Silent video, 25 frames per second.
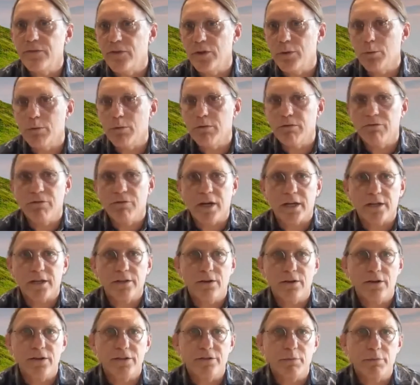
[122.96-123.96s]
of you will
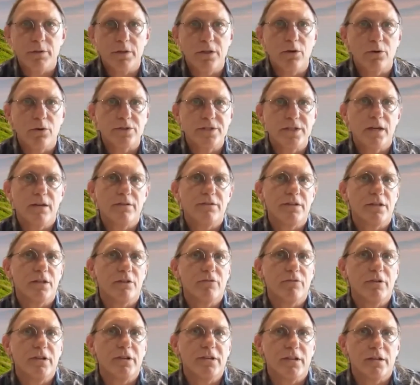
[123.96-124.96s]
recognise with lockdowns
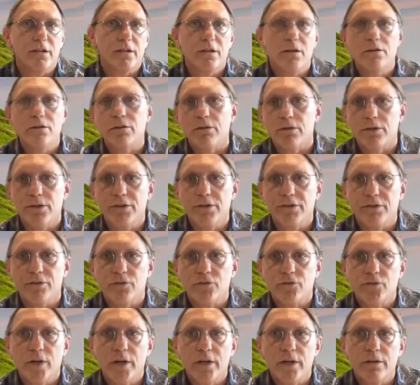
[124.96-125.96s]
increasing local use of
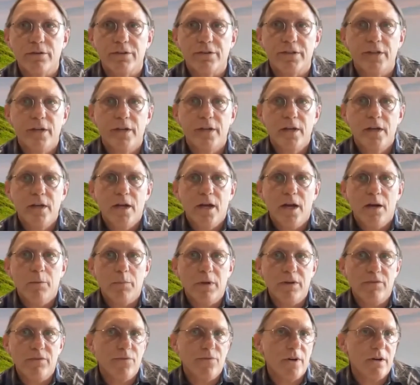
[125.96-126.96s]
trails. And
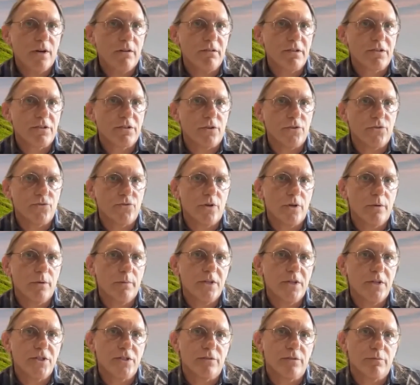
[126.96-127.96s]
when virus control
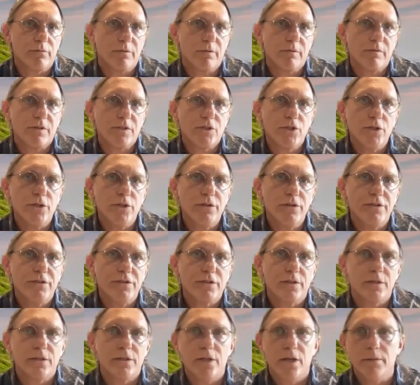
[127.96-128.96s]
measures were
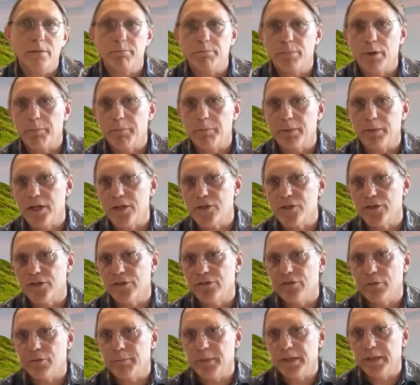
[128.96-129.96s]
reduced, the urban
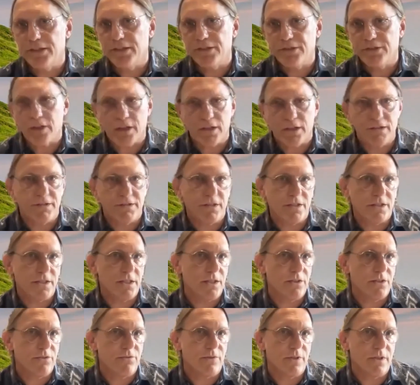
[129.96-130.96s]
populations who have been stuck in
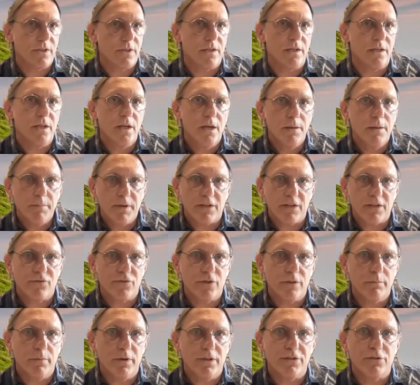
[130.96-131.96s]
cities for the past
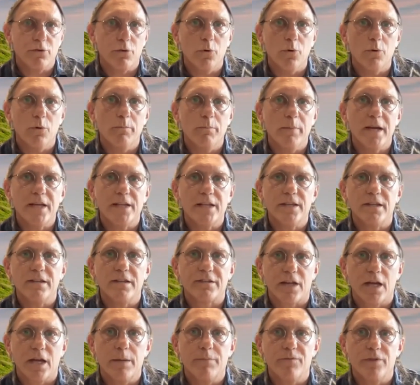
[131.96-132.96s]
few months all made an
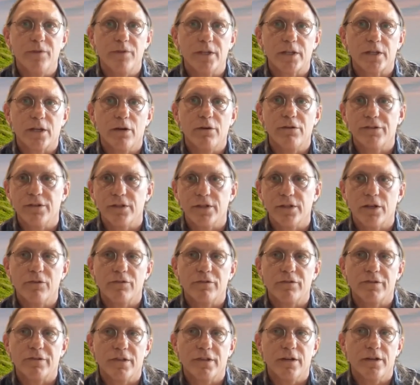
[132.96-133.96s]
escape for the coast and
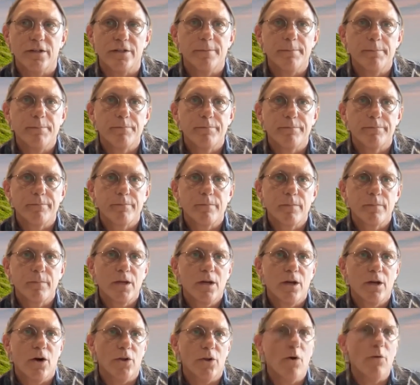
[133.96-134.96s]
countryside,
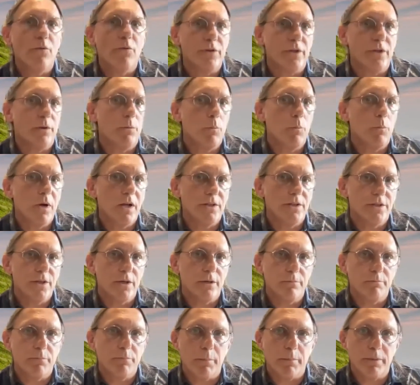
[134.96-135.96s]
and often at well
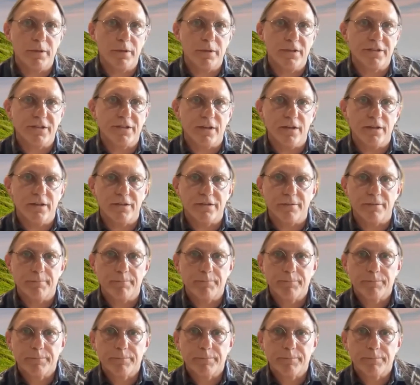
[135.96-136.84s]
known popular sites.